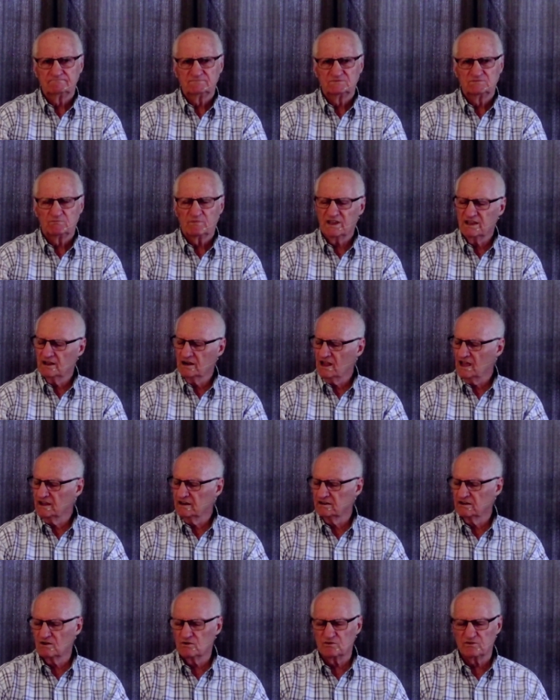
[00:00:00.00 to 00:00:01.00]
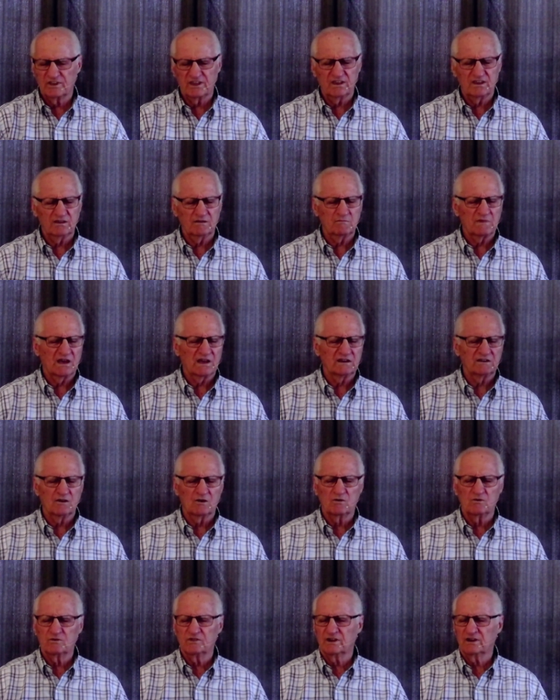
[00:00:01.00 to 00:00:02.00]
Man, I know them. I
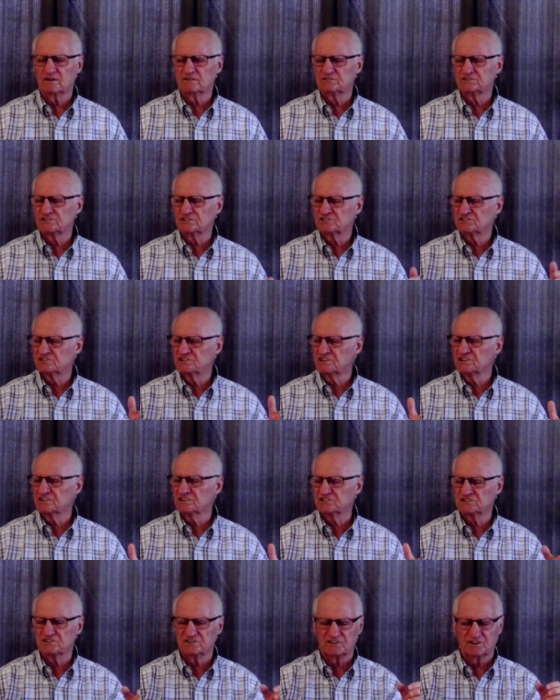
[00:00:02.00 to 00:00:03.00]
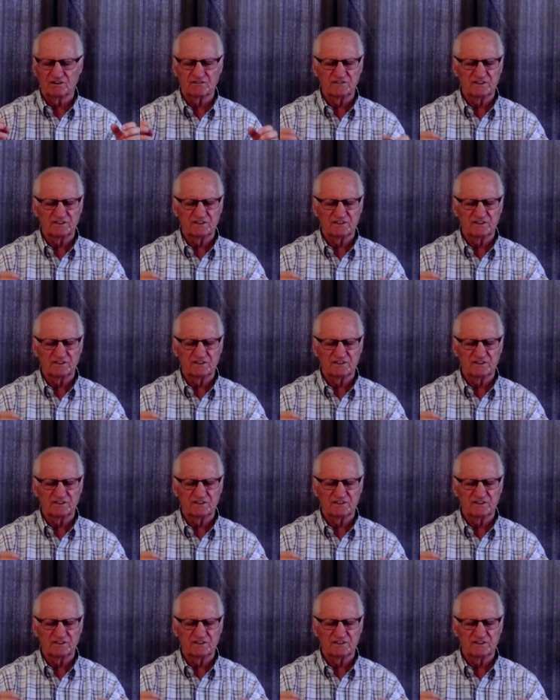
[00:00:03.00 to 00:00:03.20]
know they're just this and they're